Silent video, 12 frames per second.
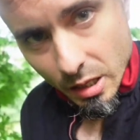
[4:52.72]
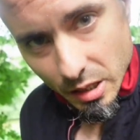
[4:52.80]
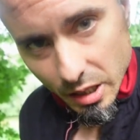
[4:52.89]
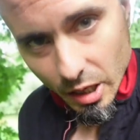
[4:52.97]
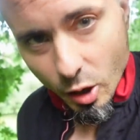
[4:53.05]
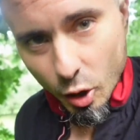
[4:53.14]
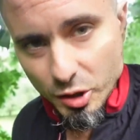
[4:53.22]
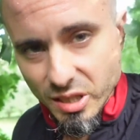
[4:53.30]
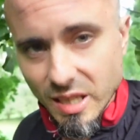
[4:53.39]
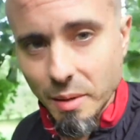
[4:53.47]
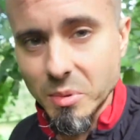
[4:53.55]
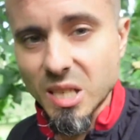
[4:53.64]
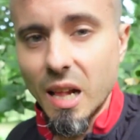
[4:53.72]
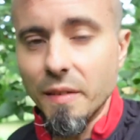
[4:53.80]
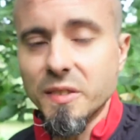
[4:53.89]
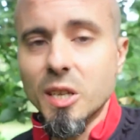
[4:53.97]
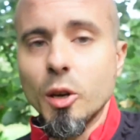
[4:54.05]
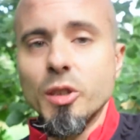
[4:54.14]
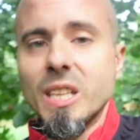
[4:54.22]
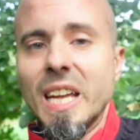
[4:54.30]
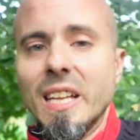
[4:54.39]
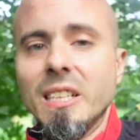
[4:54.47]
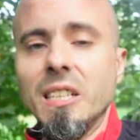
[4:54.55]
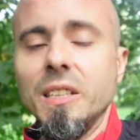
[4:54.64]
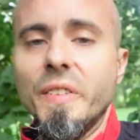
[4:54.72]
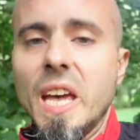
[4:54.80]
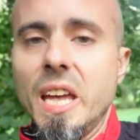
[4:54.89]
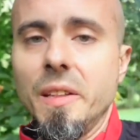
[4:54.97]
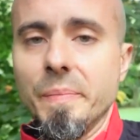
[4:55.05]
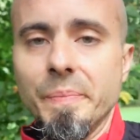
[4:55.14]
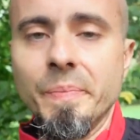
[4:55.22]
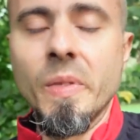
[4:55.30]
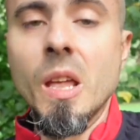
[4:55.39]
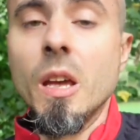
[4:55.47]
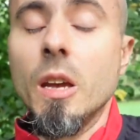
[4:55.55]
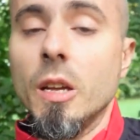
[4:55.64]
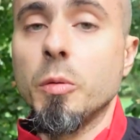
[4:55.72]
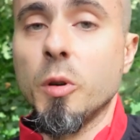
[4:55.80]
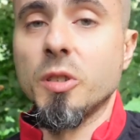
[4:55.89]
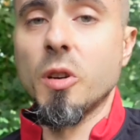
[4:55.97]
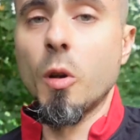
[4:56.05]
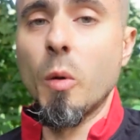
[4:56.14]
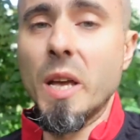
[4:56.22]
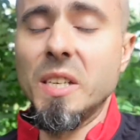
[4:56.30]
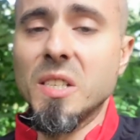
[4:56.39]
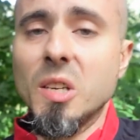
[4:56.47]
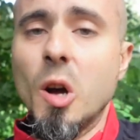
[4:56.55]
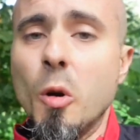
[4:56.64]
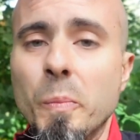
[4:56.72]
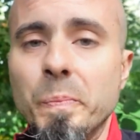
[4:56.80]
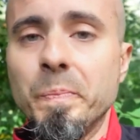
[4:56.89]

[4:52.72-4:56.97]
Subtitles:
the gods themselves contend in vain. It was always so.